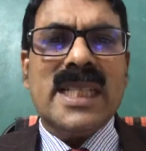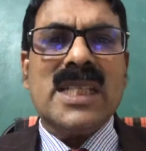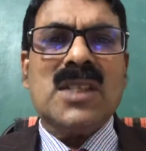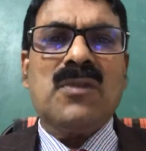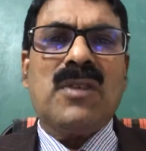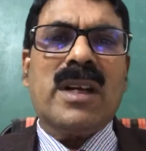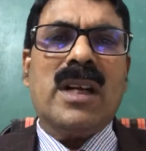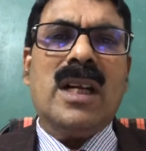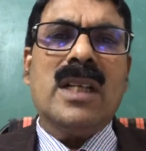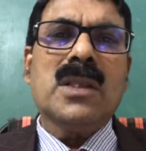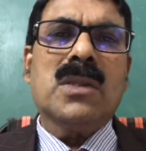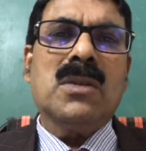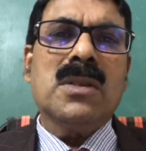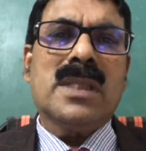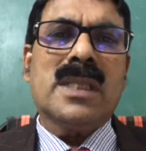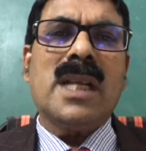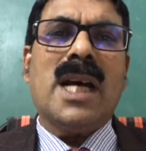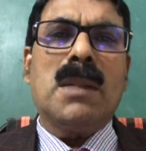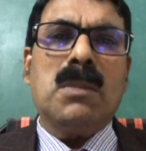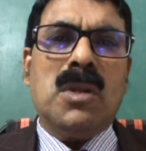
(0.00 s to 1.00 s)
for all
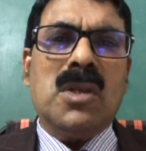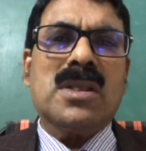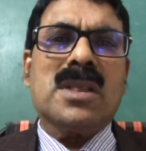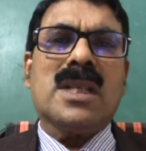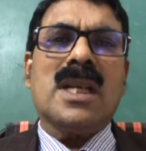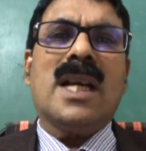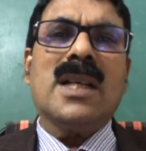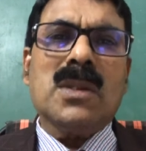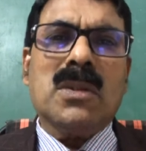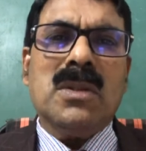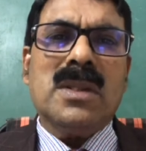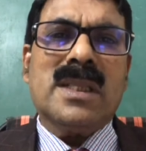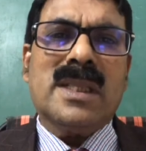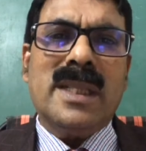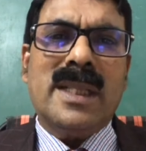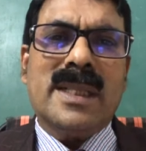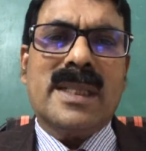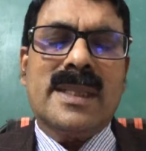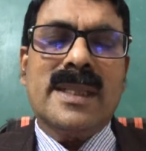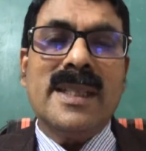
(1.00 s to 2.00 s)
questions, almost all
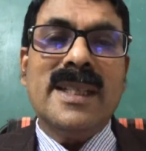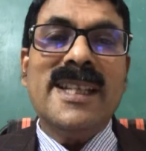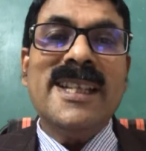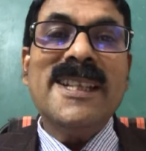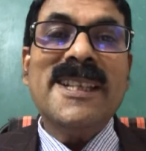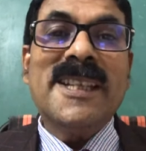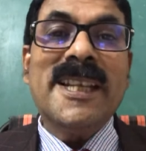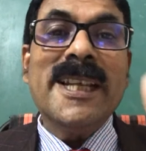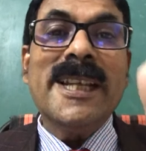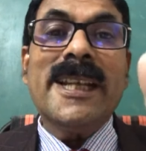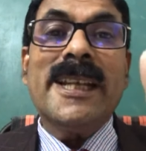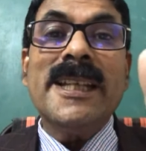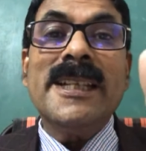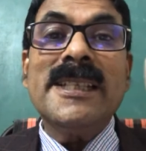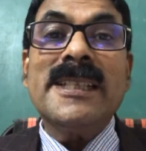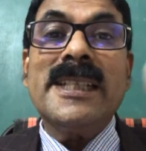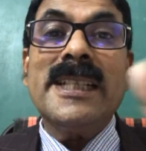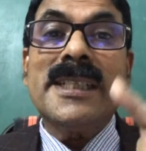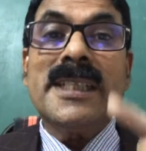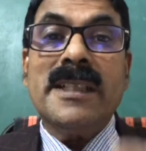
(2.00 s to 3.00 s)
questions. Think in
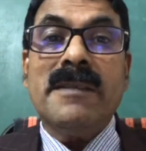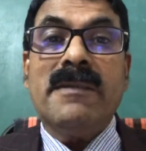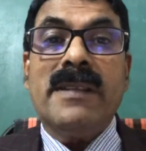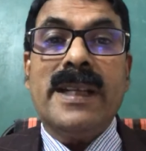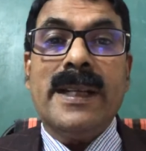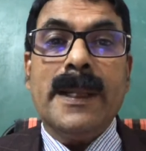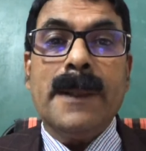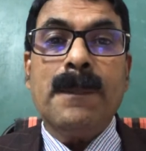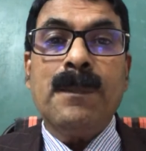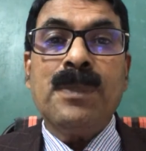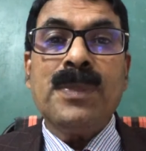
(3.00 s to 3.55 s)
such a way.